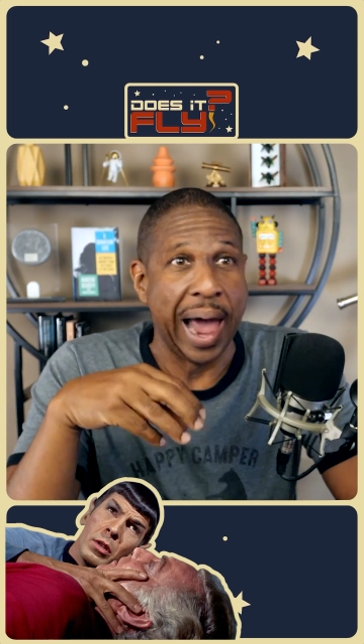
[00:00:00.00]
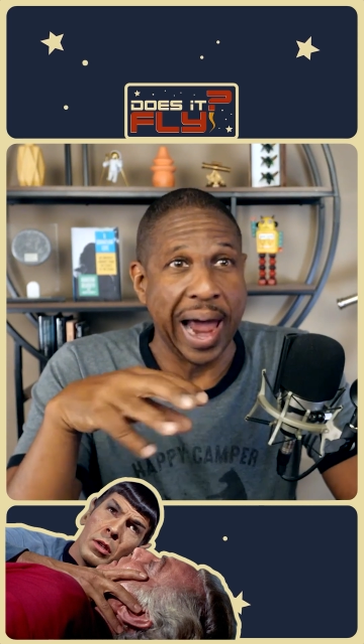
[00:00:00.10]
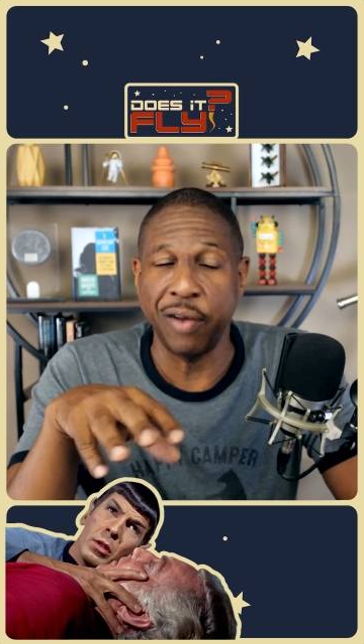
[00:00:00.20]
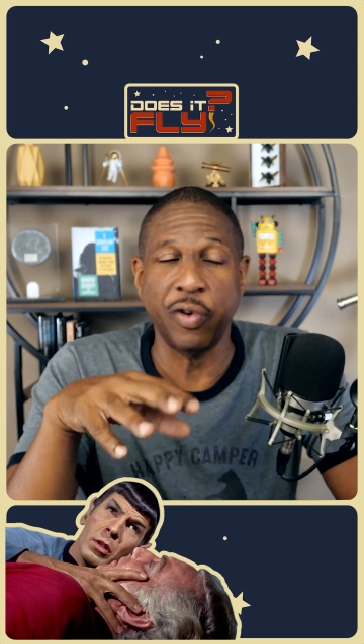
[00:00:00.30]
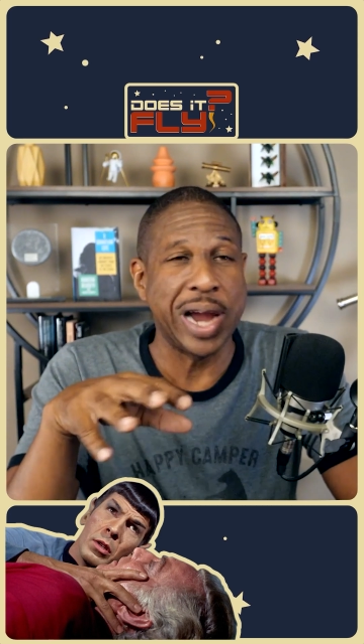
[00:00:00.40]

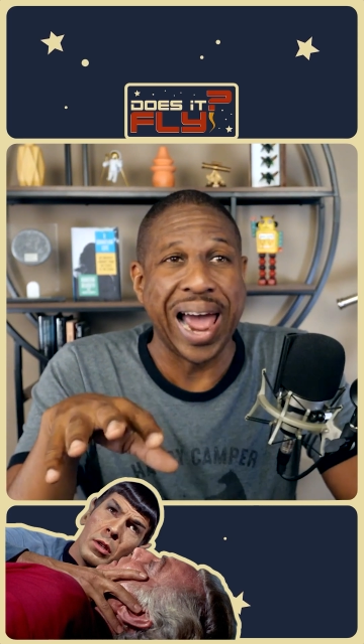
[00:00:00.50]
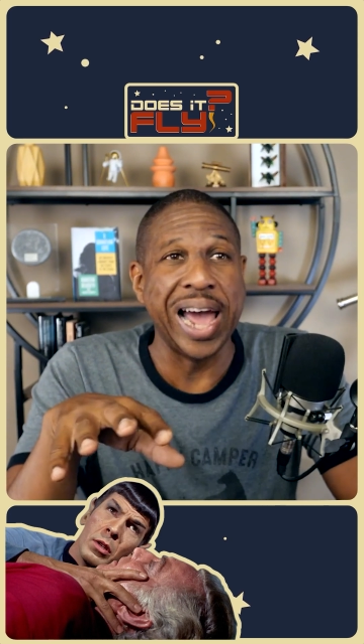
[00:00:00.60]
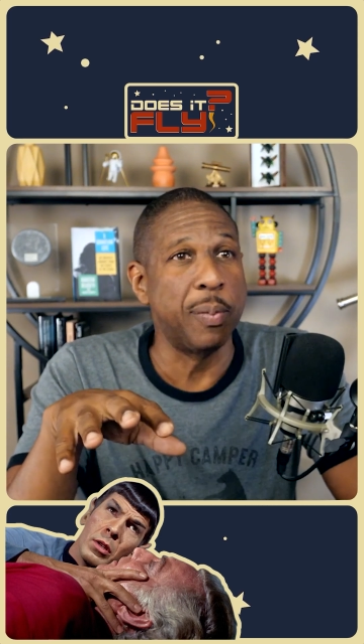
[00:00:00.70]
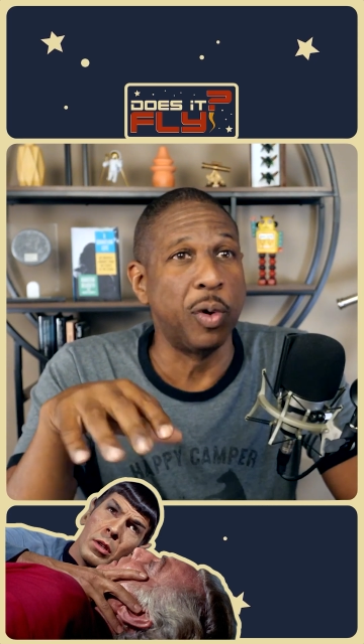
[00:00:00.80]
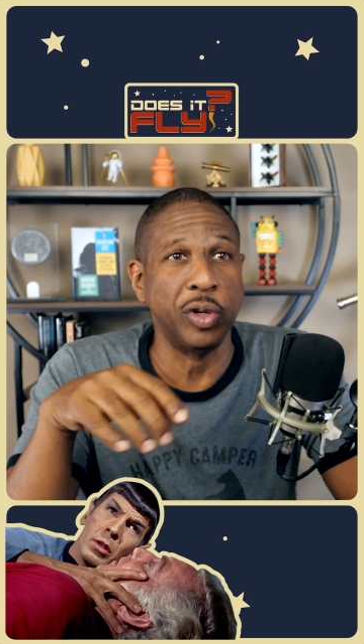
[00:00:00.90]
Every
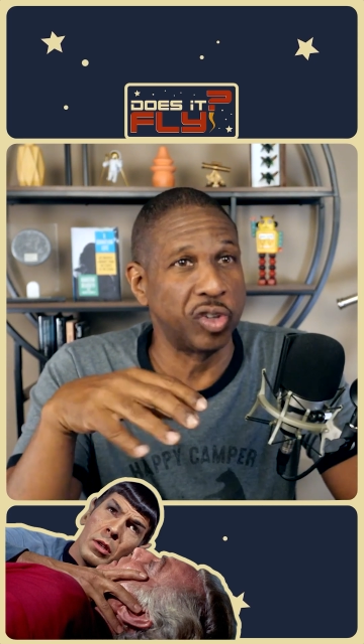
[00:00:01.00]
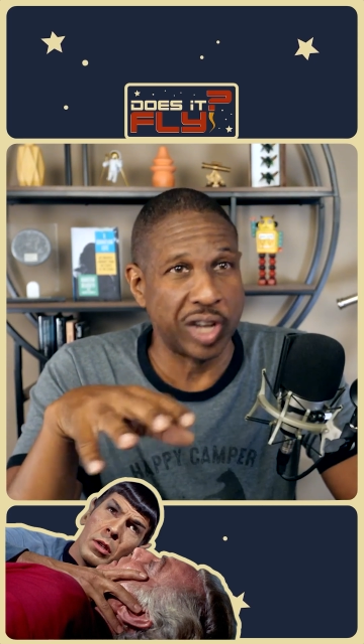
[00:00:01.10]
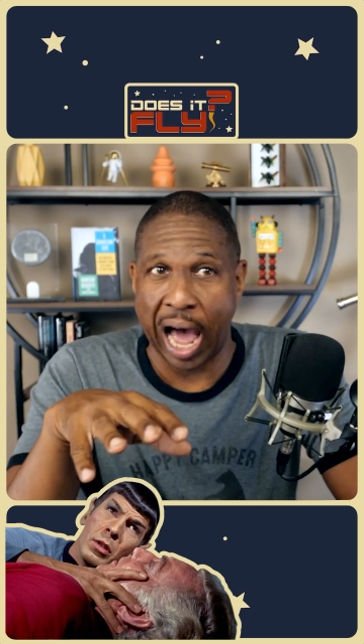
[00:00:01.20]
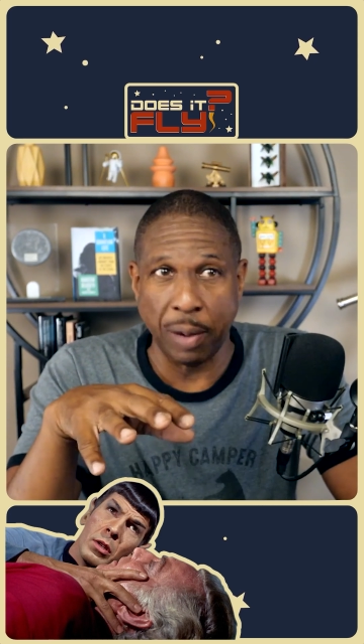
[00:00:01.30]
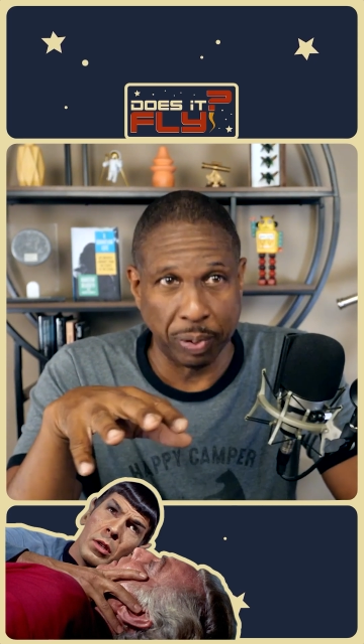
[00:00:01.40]
animal does
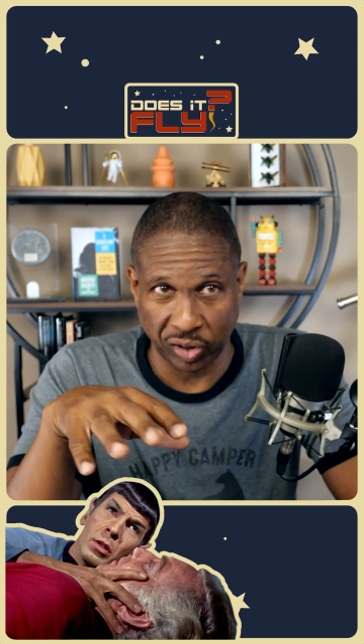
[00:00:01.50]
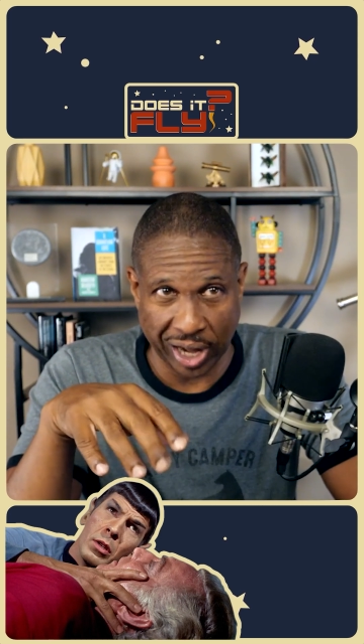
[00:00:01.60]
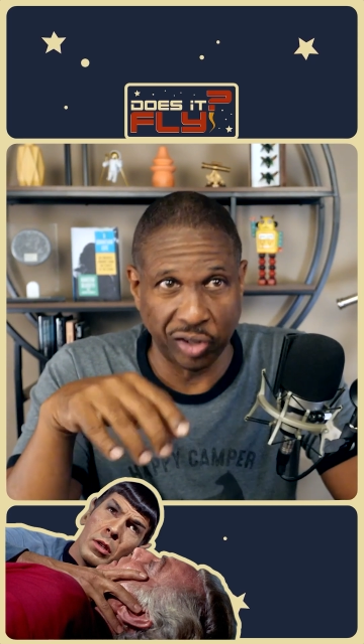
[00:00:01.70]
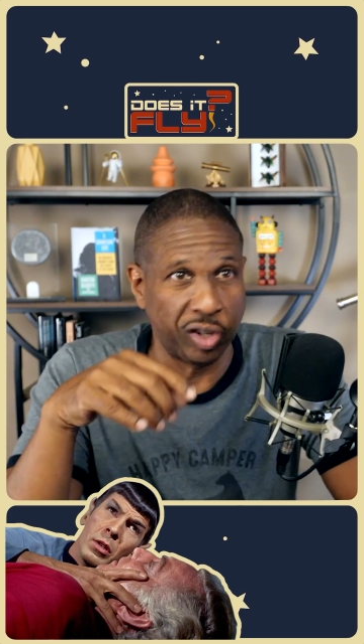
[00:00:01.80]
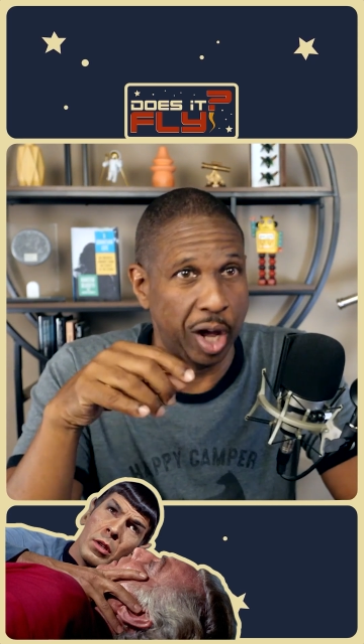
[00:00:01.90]
not
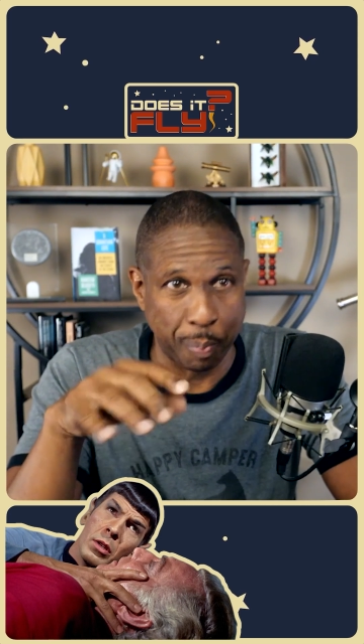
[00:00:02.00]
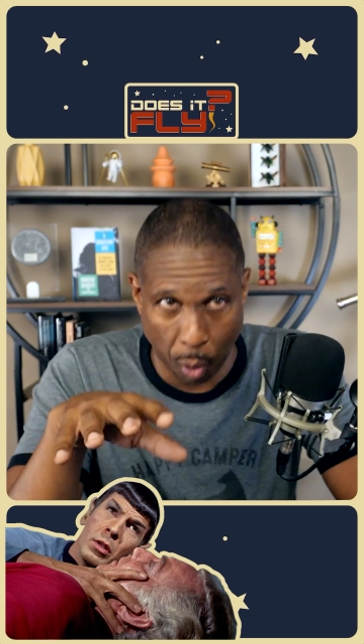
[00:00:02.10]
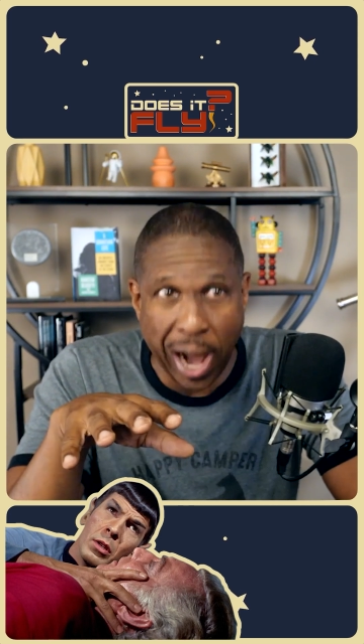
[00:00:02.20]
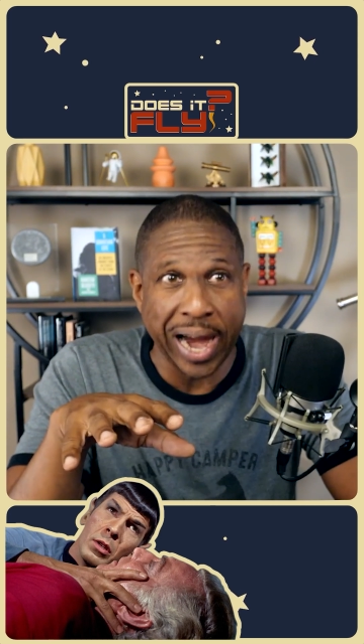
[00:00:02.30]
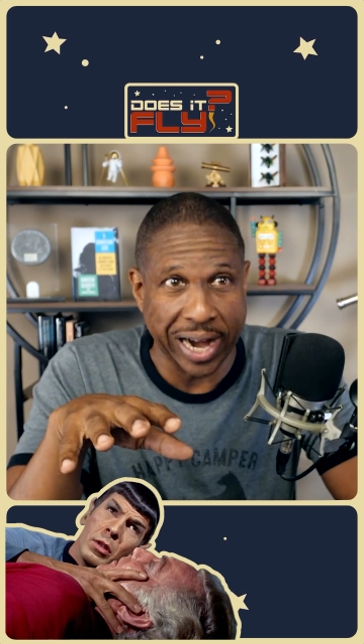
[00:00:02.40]
possess a
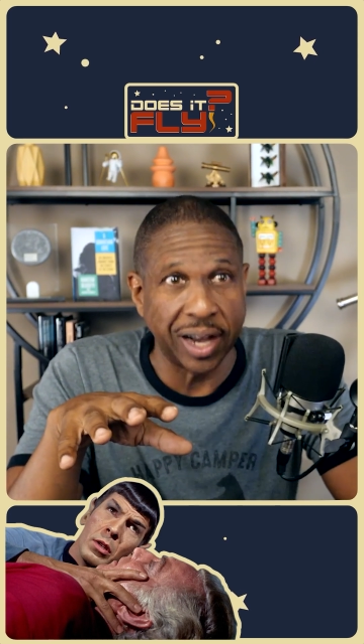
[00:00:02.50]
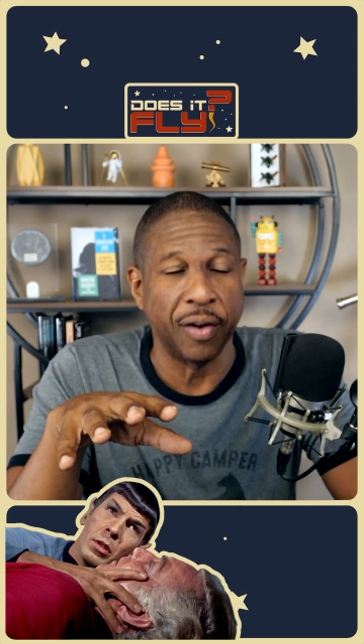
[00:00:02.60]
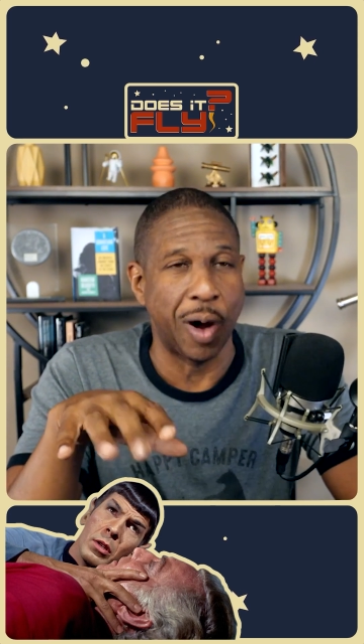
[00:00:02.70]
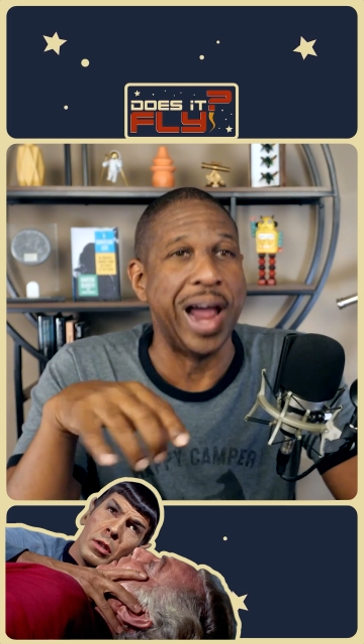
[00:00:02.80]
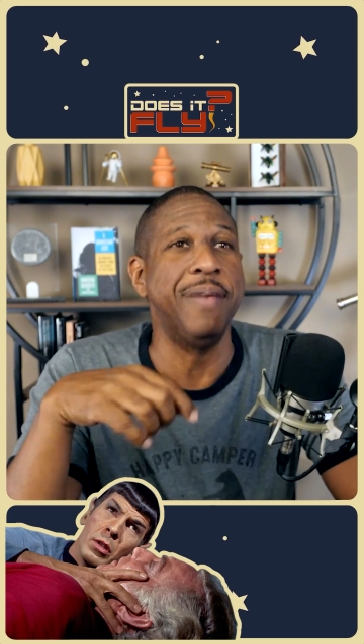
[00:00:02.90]
brain,
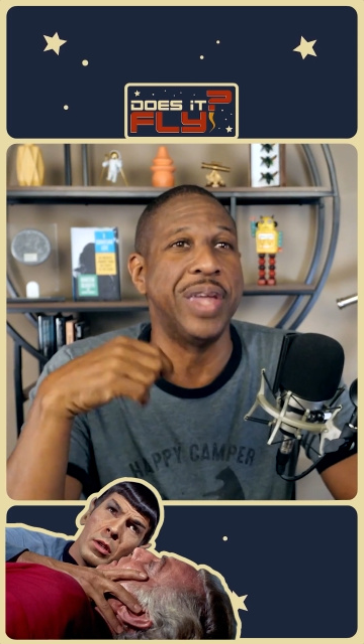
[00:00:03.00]
right?